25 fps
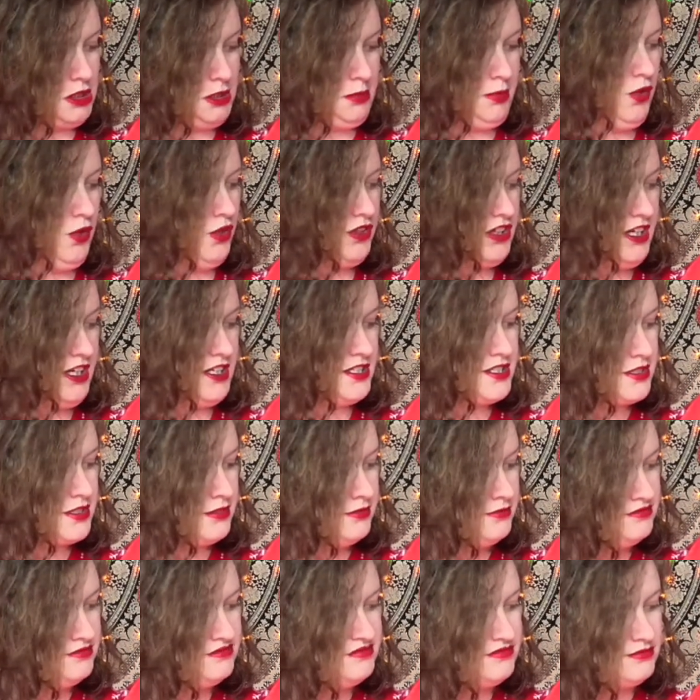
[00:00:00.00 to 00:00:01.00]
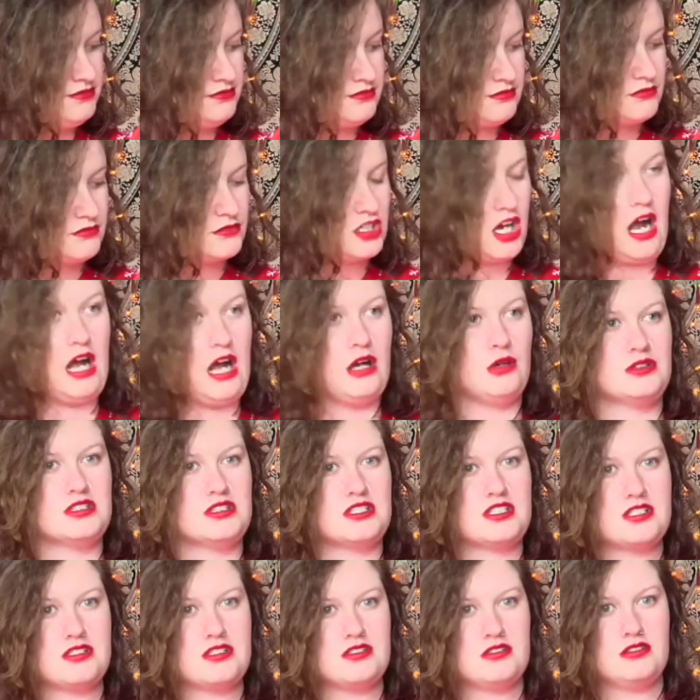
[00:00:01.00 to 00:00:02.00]
she bought these. I
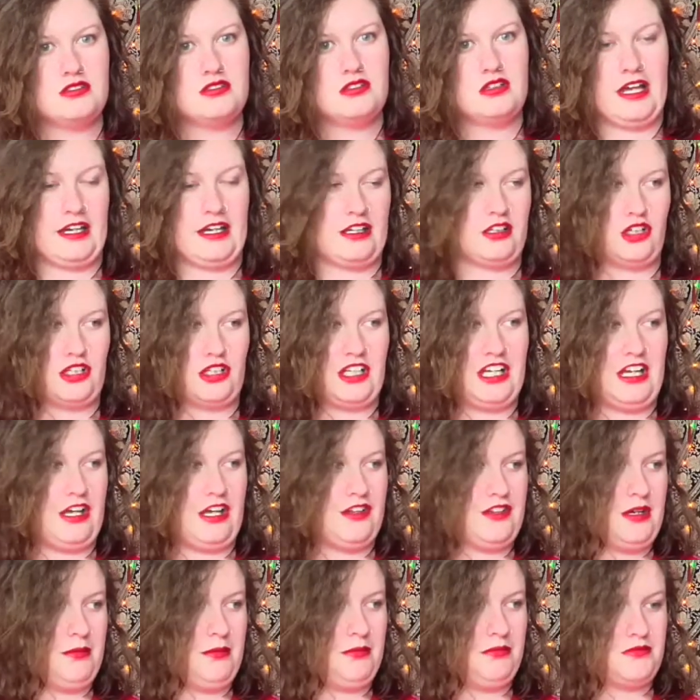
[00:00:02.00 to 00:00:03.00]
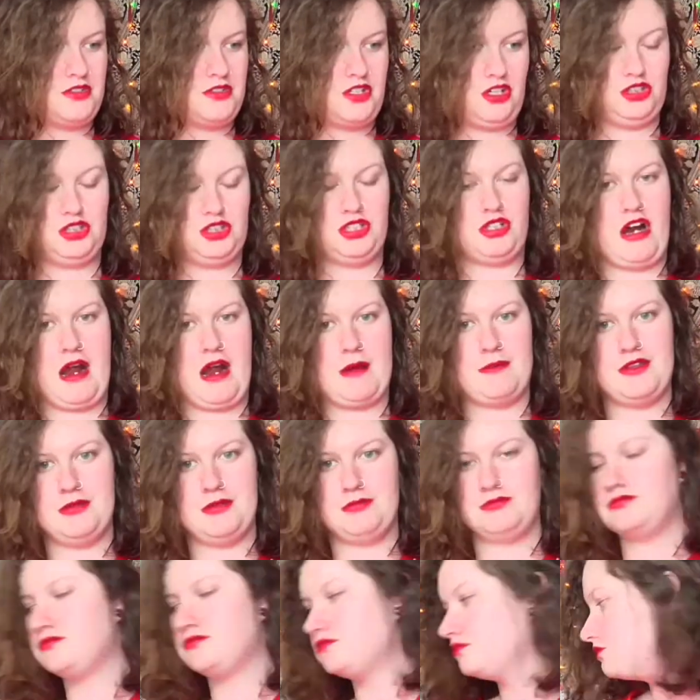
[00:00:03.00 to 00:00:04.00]
was like looking at them, so she grabbed
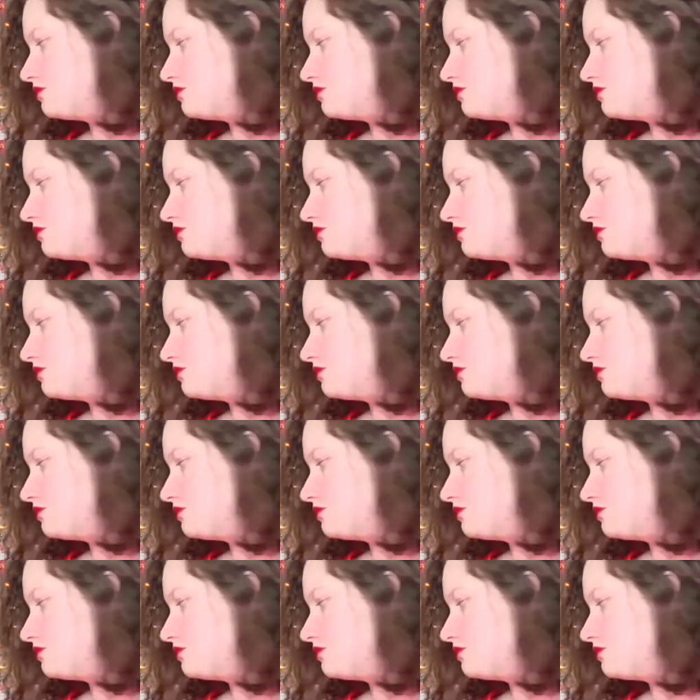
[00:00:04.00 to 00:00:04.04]
them